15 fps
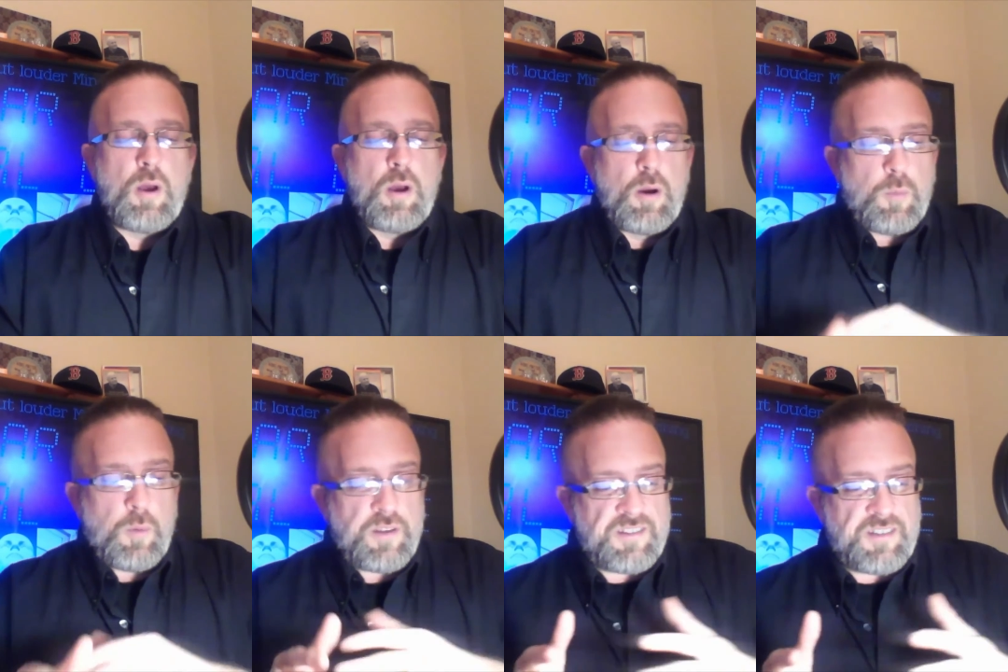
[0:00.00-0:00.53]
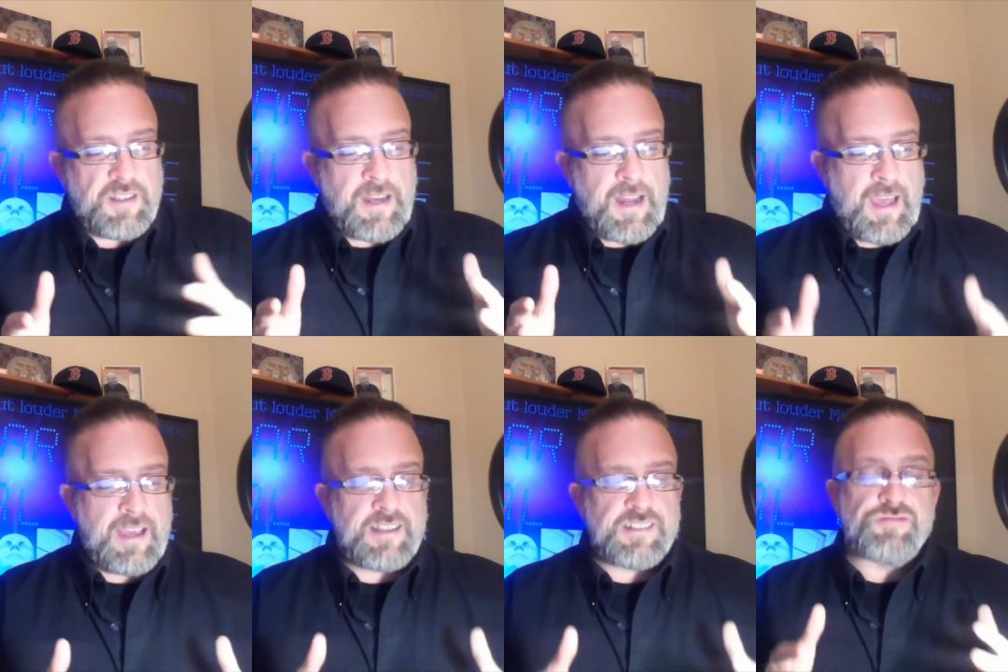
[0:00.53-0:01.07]
What
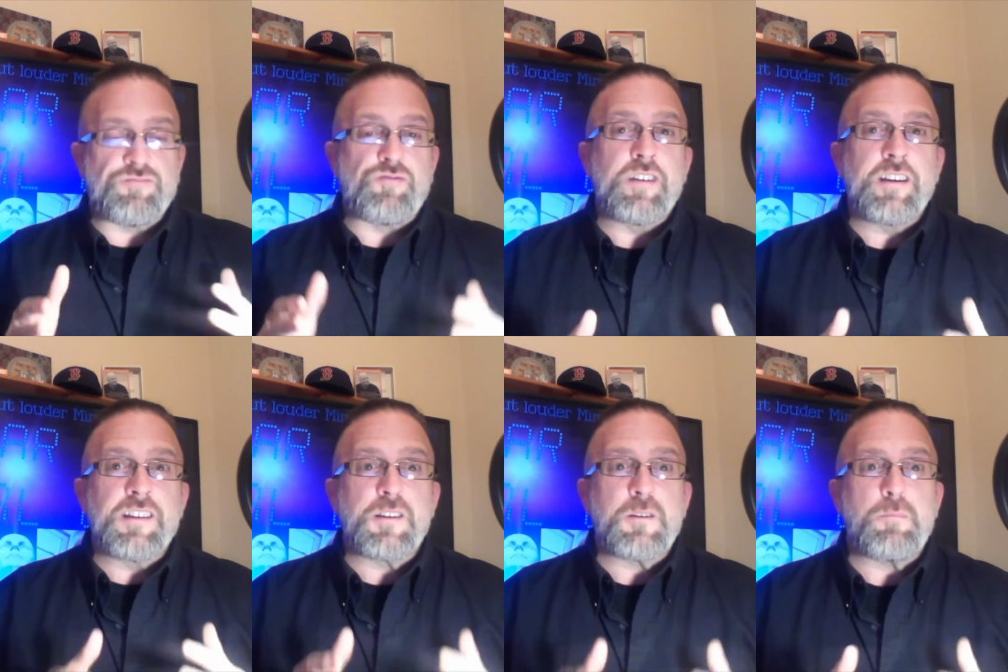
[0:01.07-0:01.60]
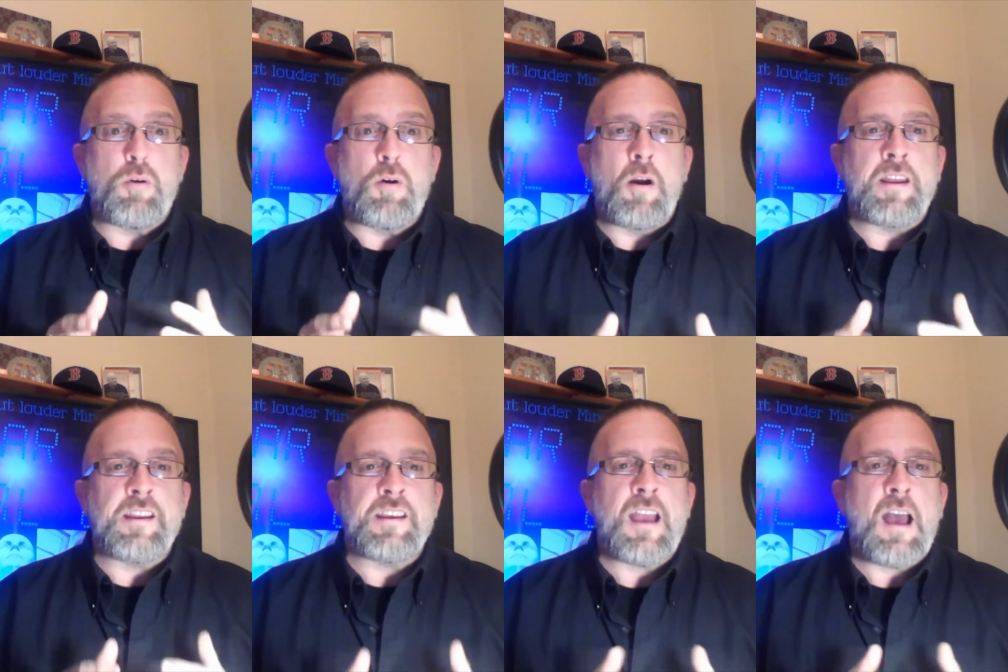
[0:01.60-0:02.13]
today is really
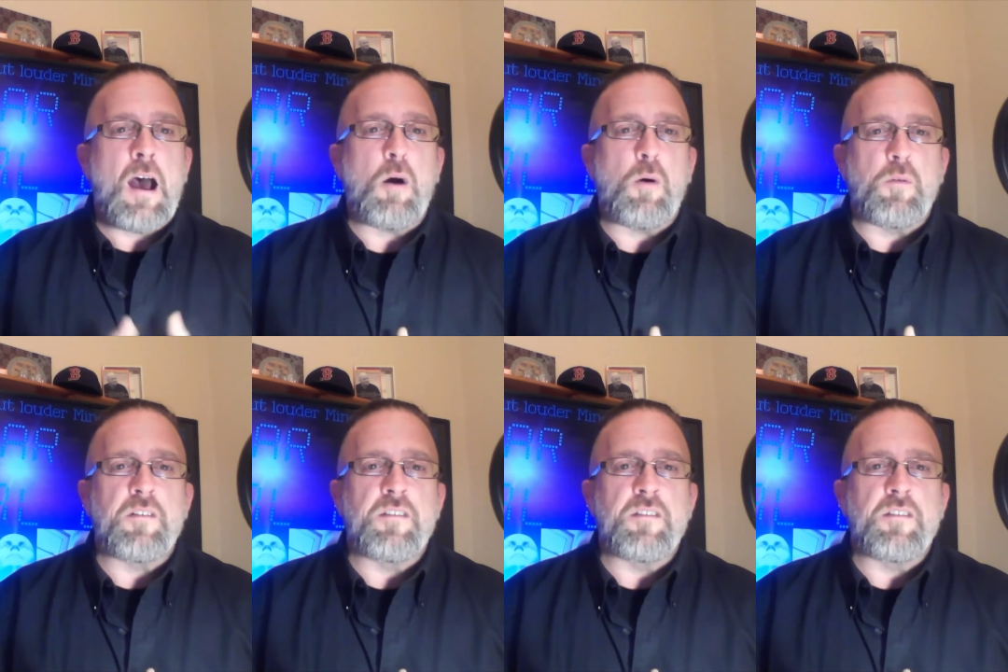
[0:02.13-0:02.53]
pointing out